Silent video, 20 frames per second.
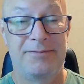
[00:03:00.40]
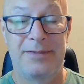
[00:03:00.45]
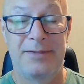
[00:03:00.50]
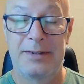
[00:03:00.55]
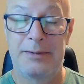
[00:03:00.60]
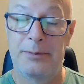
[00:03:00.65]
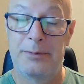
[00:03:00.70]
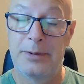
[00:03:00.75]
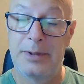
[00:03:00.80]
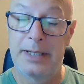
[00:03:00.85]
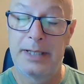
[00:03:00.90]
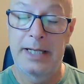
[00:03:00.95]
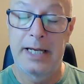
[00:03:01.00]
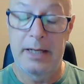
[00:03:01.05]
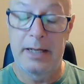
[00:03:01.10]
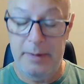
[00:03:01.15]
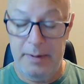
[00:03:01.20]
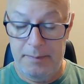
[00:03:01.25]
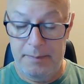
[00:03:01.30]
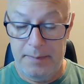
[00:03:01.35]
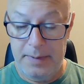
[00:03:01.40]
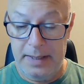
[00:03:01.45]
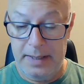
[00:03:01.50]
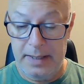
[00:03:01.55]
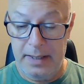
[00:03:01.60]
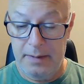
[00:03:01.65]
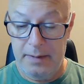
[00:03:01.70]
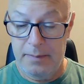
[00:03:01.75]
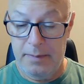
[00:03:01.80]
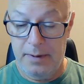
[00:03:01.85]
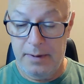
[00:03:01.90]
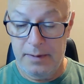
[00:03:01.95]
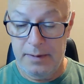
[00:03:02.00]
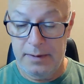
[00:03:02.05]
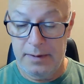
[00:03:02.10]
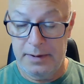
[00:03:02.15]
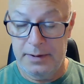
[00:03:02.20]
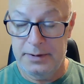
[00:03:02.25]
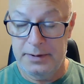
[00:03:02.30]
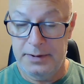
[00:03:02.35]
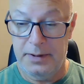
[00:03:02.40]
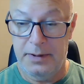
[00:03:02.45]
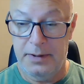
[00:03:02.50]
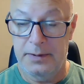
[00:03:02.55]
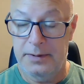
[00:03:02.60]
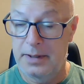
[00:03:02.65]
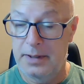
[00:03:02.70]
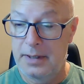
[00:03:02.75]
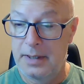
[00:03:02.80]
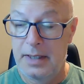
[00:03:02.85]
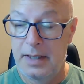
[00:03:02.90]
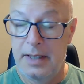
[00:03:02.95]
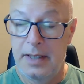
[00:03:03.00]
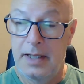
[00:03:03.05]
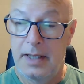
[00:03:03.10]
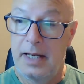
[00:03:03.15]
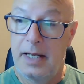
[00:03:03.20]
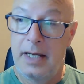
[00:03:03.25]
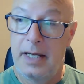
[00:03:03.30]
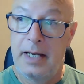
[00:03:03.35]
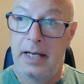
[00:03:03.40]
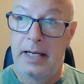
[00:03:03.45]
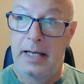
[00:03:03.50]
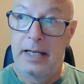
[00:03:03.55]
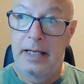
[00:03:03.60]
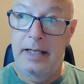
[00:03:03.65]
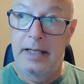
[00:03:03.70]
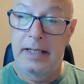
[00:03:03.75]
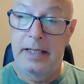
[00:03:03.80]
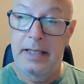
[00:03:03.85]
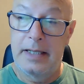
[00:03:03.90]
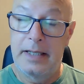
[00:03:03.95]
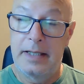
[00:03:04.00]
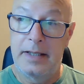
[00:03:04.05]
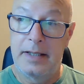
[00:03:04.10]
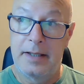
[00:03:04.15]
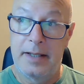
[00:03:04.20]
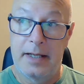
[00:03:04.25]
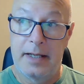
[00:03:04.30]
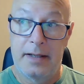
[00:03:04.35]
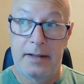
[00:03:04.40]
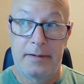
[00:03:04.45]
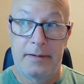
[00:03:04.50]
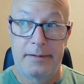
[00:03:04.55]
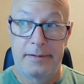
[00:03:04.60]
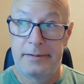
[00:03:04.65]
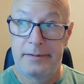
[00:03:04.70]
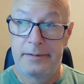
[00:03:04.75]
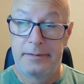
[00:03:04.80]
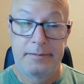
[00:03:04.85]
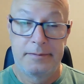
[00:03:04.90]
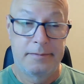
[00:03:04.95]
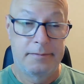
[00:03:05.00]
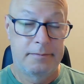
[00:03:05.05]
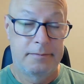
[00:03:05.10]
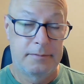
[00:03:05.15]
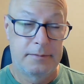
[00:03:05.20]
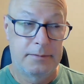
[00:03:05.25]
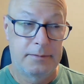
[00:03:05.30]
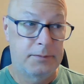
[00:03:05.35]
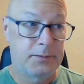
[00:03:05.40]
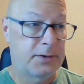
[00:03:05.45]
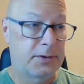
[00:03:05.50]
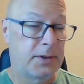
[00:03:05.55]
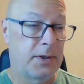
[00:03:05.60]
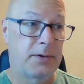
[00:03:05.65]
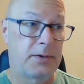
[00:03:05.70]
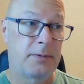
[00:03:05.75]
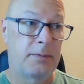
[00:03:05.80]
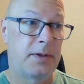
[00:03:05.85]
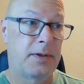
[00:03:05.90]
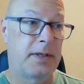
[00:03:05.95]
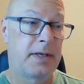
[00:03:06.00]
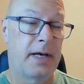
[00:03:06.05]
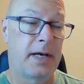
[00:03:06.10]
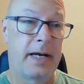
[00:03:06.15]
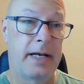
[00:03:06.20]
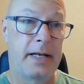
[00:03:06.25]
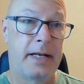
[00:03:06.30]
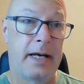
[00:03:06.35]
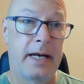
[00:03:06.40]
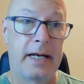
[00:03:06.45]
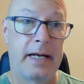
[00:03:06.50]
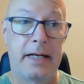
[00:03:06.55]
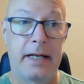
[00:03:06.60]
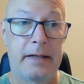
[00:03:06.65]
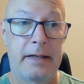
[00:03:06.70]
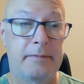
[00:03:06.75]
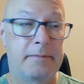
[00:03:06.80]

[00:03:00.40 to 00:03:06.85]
You really got to be picky about your salt. The salt with the iodine,